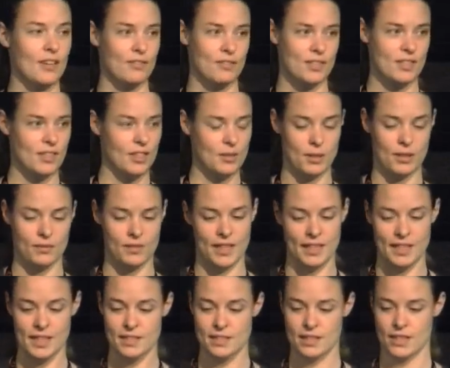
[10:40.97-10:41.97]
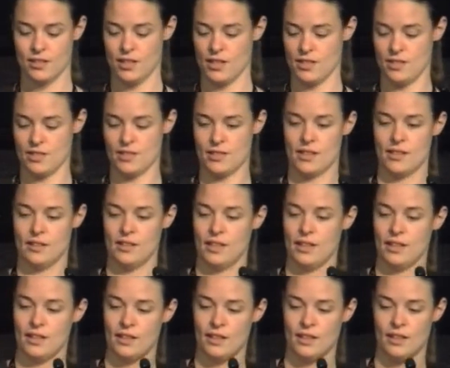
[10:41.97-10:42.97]
It's got a bit of an identity crisis going there.
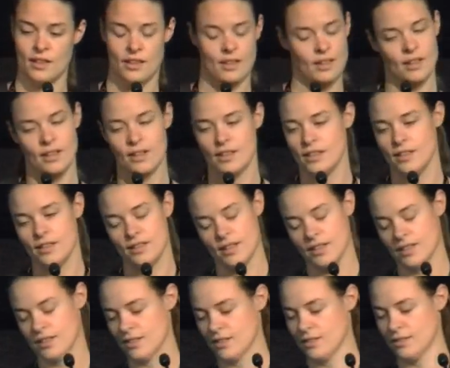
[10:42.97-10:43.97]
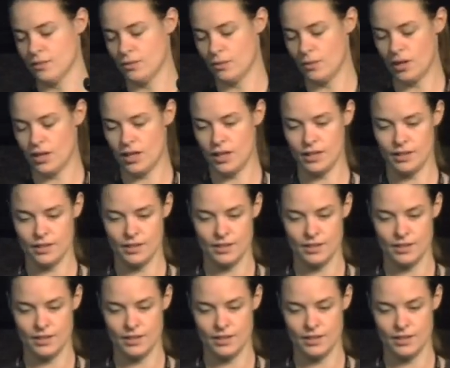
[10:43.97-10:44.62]
It's like, what?